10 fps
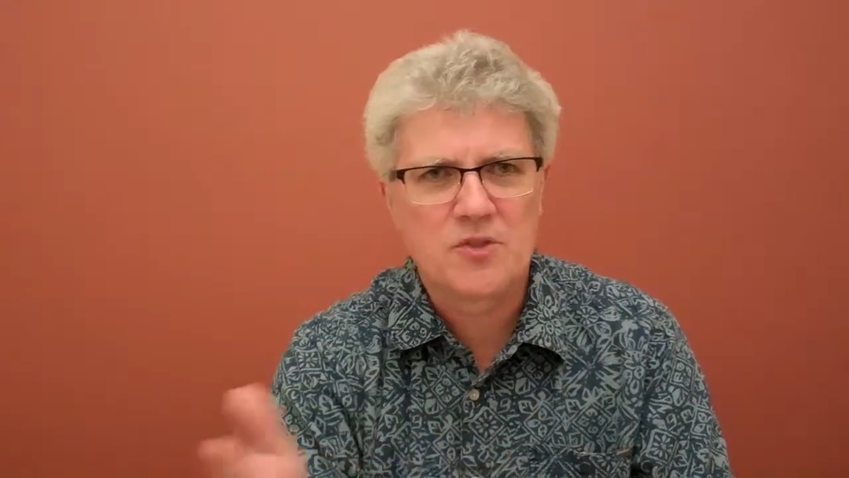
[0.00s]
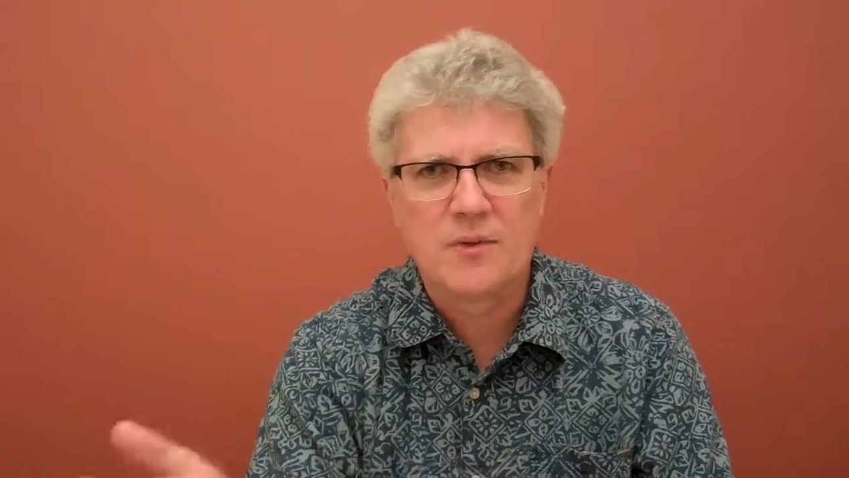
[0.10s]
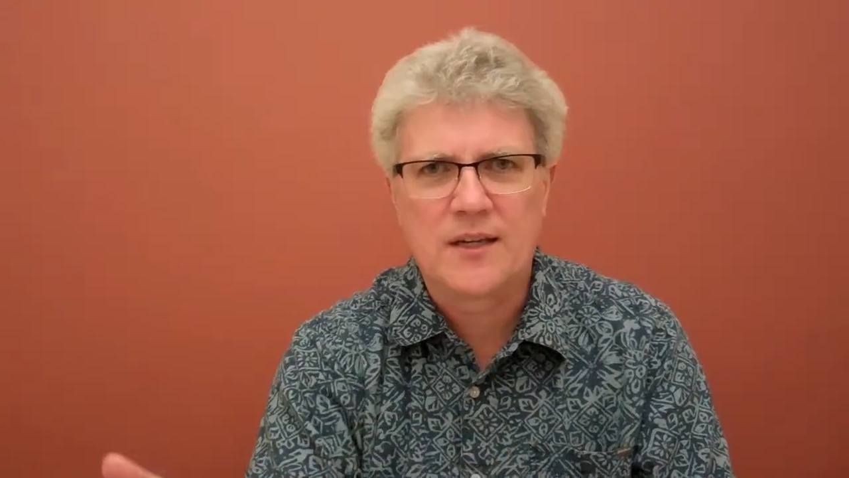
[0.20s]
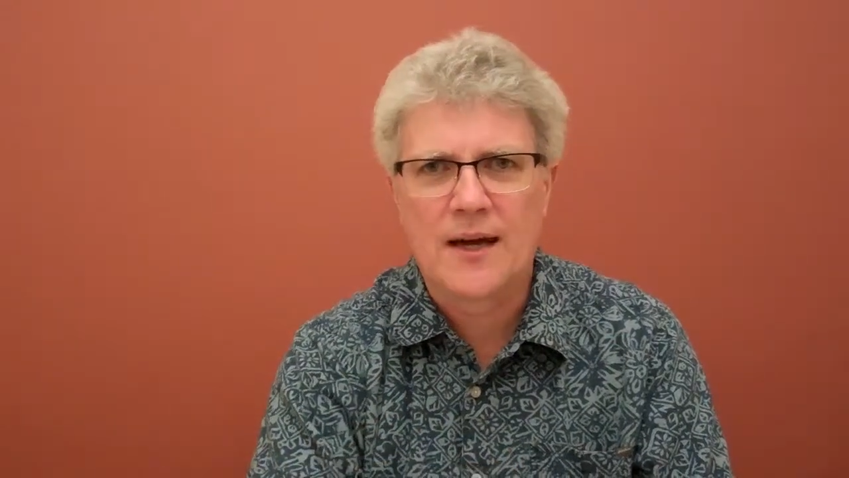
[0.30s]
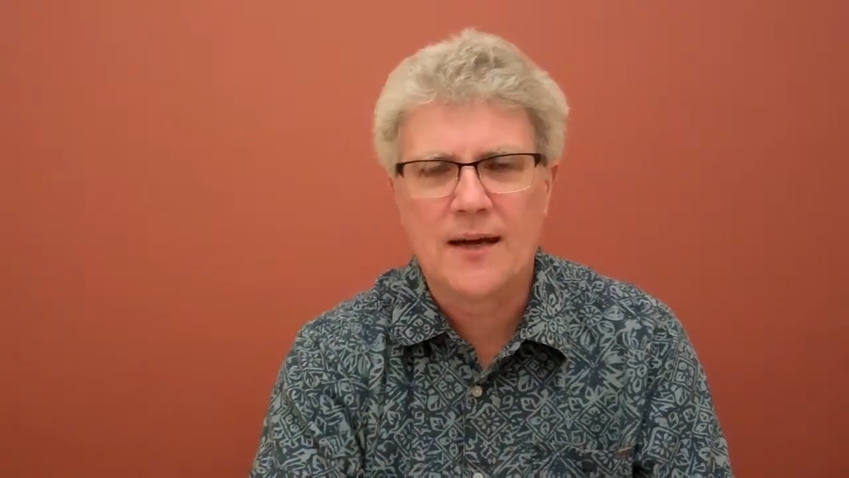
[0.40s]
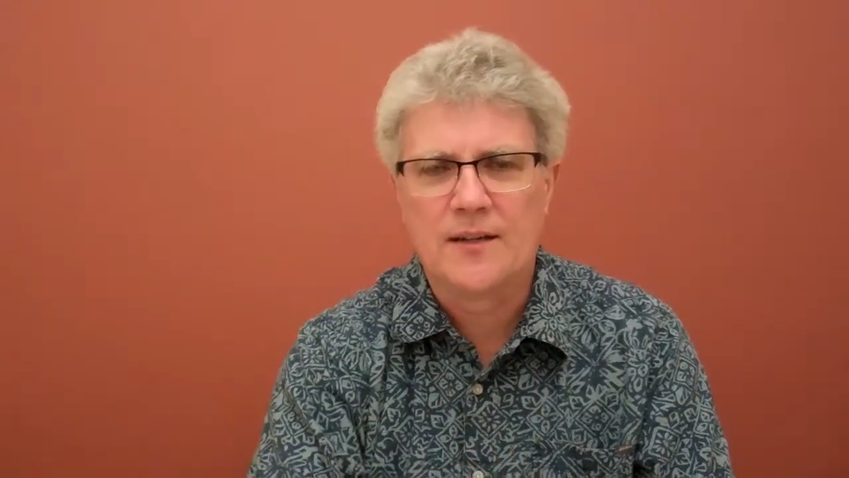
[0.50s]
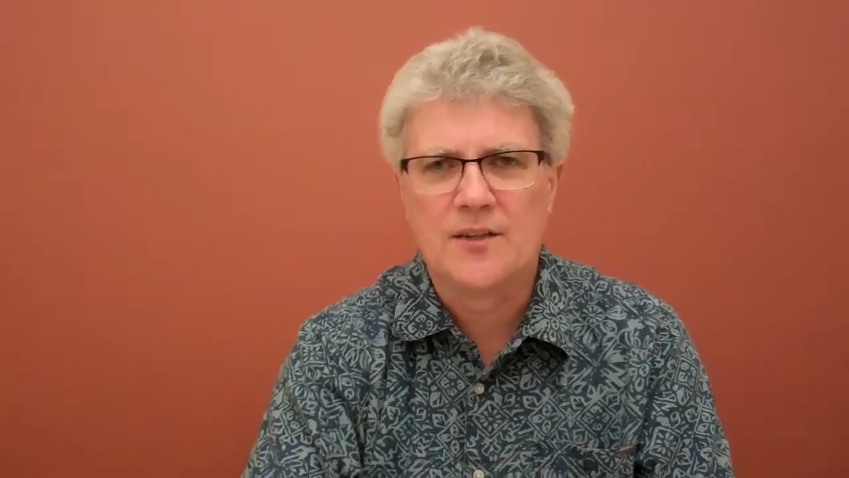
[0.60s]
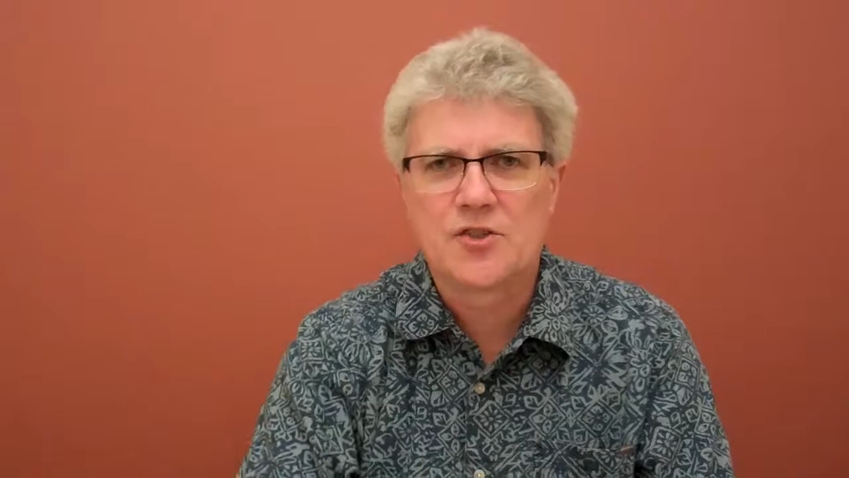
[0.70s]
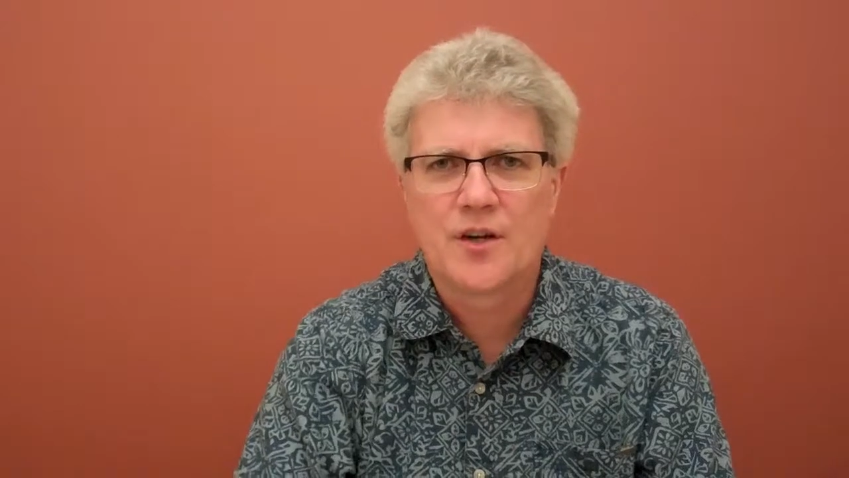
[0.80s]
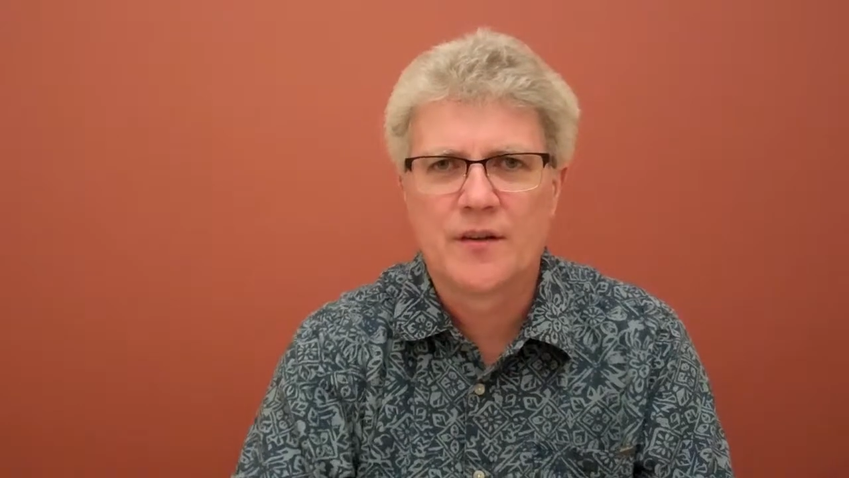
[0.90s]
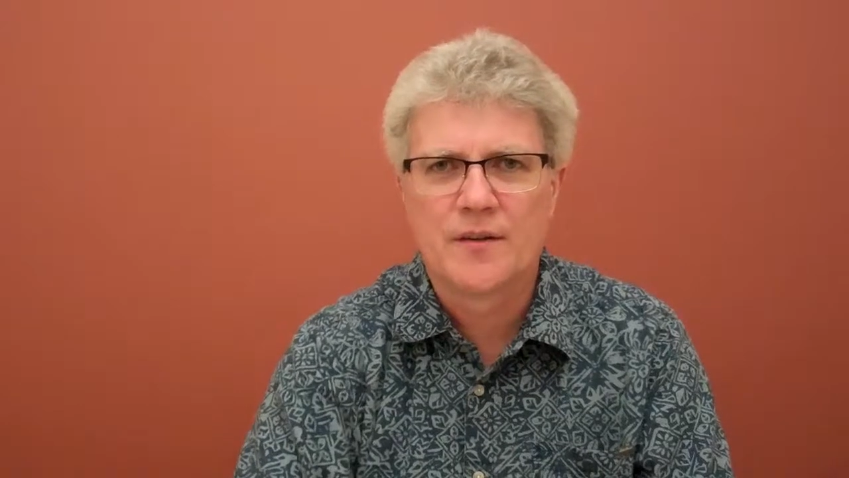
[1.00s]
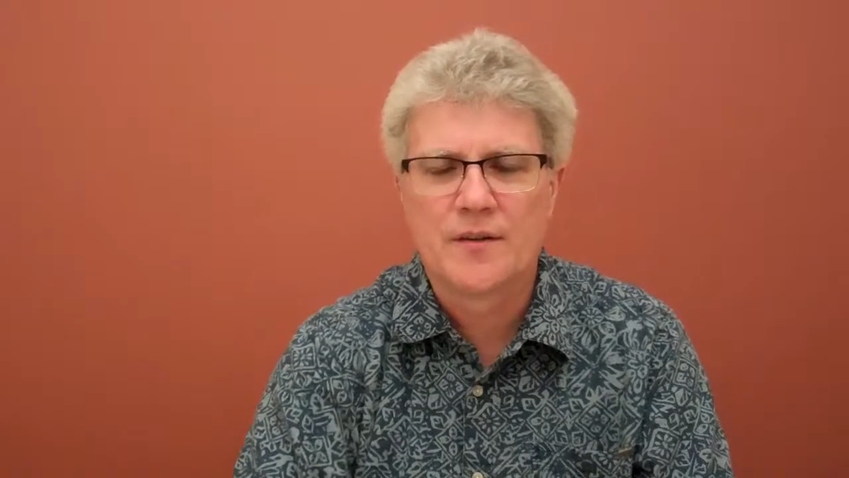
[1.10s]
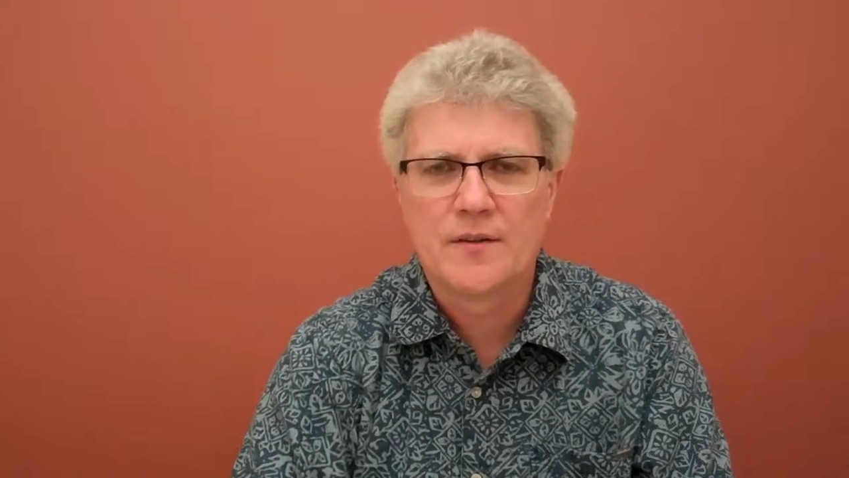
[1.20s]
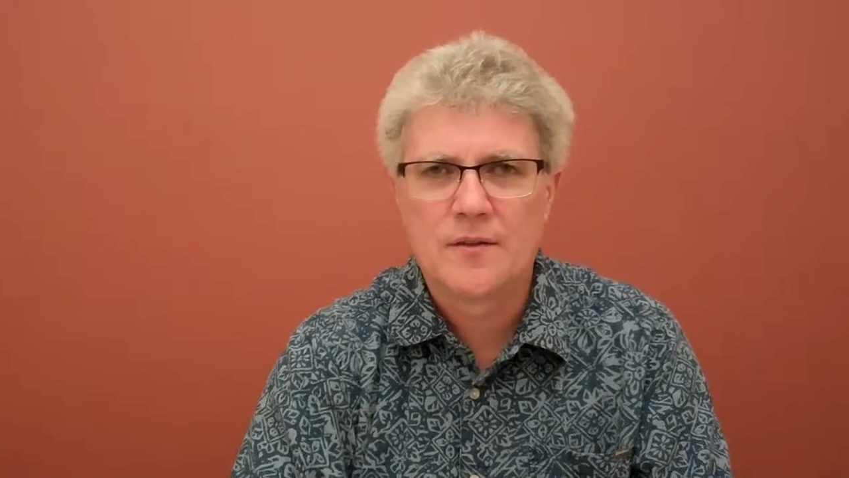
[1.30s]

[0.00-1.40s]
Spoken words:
should be kind to each other?